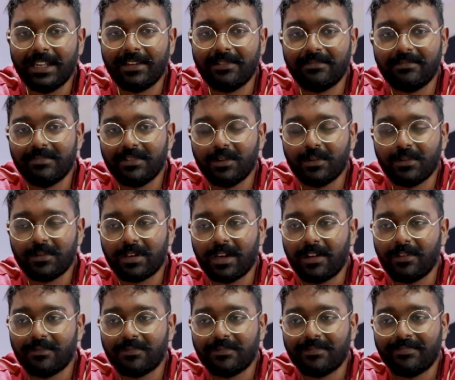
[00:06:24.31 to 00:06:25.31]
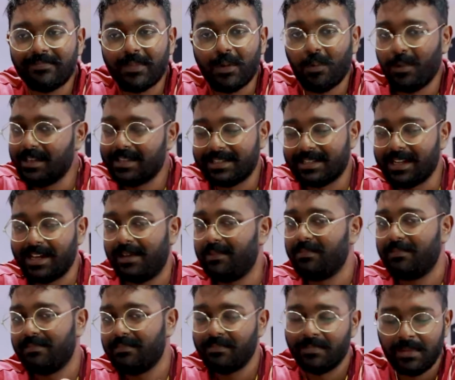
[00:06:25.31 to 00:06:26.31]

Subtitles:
and kind of waste time.